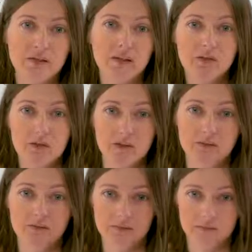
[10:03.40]
the
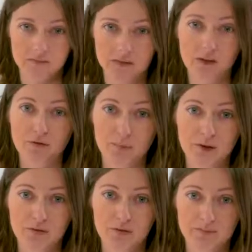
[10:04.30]
other
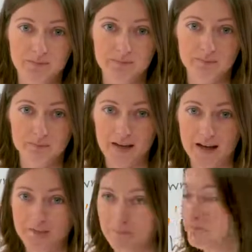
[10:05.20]
governments.
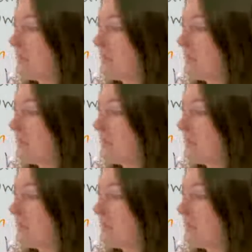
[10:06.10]
Okay.